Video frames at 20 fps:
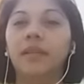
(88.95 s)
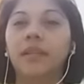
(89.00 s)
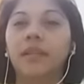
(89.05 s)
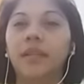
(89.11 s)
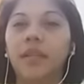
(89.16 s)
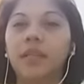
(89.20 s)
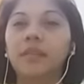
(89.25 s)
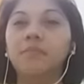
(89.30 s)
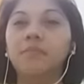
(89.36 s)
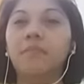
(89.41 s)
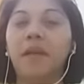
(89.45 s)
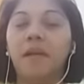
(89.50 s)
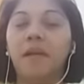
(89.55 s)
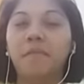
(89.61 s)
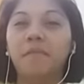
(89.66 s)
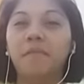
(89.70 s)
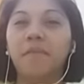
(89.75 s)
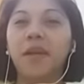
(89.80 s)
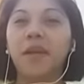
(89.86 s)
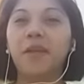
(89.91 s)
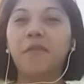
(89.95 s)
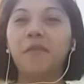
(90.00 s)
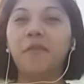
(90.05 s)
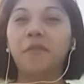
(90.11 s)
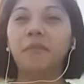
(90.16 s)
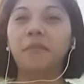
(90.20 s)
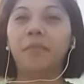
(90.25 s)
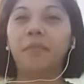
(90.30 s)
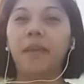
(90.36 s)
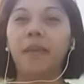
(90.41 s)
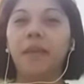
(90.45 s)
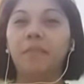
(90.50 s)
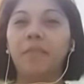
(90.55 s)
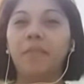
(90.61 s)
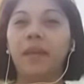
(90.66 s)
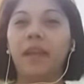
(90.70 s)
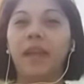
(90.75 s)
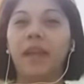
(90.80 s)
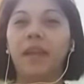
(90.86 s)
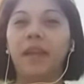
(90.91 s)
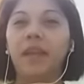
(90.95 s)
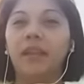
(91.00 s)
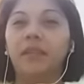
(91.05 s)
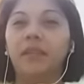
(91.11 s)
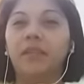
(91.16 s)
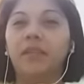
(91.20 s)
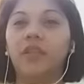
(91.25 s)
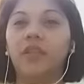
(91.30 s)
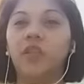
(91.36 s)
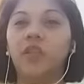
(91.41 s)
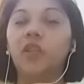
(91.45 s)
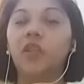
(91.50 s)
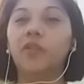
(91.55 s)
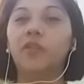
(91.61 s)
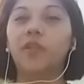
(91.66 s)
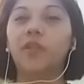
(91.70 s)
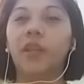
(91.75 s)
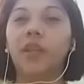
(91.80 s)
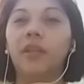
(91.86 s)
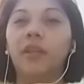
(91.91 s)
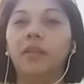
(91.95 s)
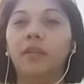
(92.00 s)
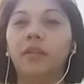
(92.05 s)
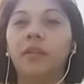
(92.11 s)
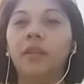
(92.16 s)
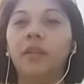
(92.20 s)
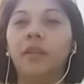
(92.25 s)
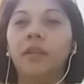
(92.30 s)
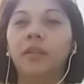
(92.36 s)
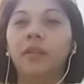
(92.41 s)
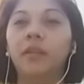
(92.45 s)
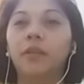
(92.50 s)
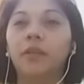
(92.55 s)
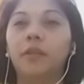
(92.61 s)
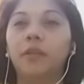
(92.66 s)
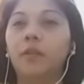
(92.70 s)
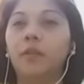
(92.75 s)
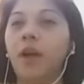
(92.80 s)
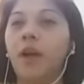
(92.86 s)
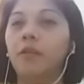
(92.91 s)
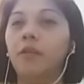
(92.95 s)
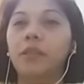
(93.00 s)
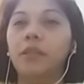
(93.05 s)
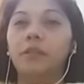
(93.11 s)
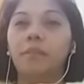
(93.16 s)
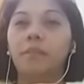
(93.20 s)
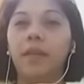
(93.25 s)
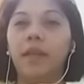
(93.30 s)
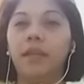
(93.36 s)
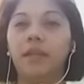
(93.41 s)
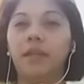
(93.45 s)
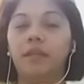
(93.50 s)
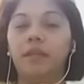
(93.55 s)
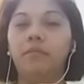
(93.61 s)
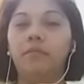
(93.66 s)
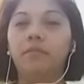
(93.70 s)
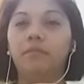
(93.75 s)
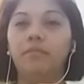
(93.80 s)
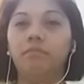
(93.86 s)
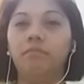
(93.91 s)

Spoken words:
Yes, ma'am. My own baby and children, two housemates.